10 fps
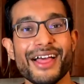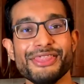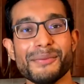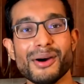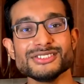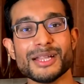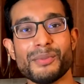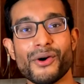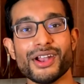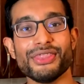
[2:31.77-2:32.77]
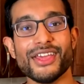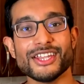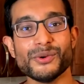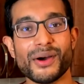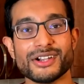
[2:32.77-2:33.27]
The most important thing
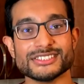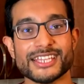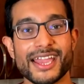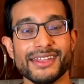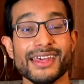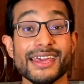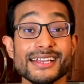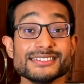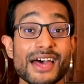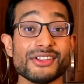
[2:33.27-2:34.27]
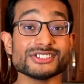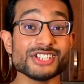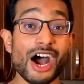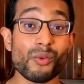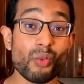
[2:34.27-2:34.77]
to understand is that there's
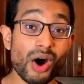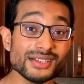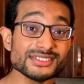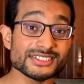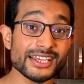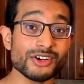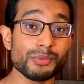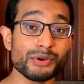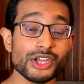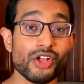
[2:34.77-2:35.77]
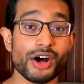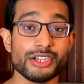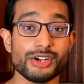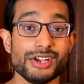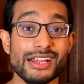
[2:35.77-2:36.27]
not one single pre-law
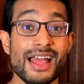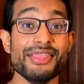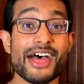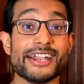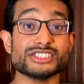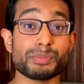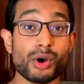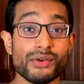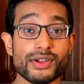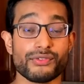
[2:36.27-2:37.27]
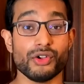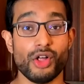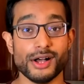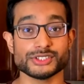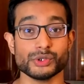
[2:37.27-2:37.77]
degree that is perfect for
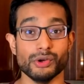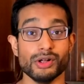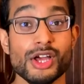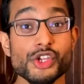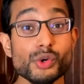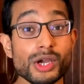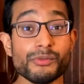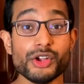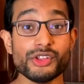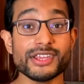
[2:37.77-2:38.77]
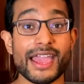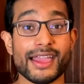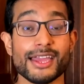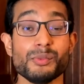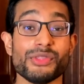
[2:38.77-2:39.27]
law school. You can really get
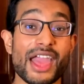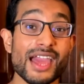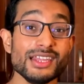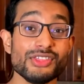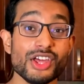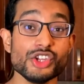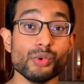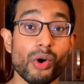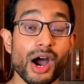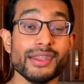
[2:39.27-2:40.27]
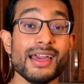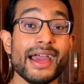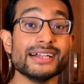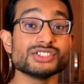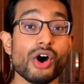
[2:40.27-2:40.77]
in with anything you want
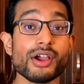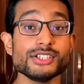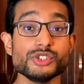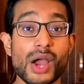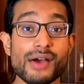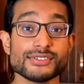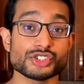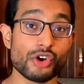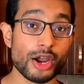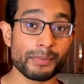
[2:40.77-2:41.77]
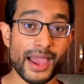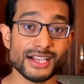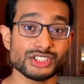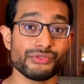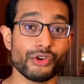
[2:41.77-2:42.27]
as long as you have a strong
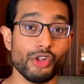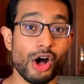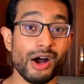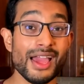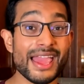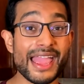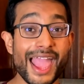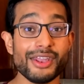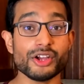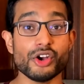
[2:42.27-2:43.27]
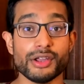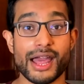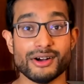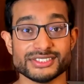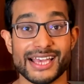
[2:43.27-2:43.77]
passion for law and a good
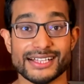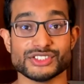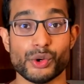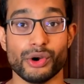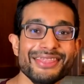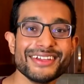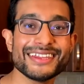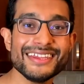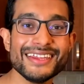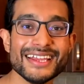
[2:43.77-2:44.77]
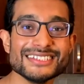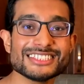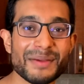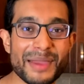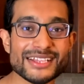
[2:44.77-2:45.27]
LSAT score. The key is
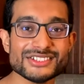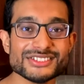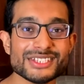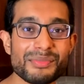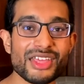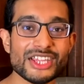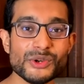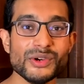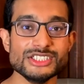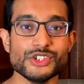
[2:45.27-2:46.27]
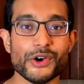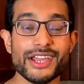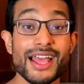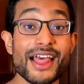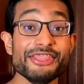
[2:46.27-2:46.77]
to major in something you
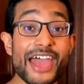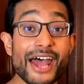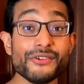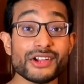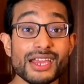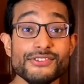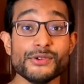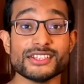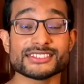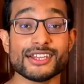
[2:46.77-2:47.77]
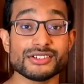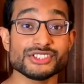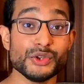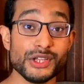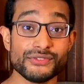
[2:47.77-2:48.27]
enjoy. That'll give you the skills
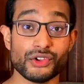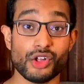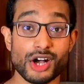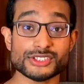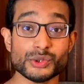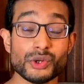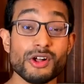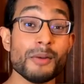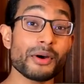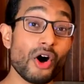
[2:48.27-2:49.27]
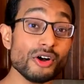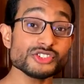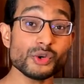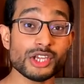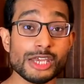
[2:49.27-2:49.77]
you need for law school, but
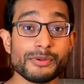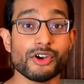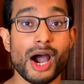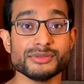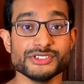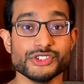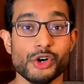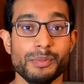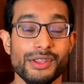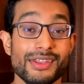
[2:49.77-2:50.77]
also keep your options open.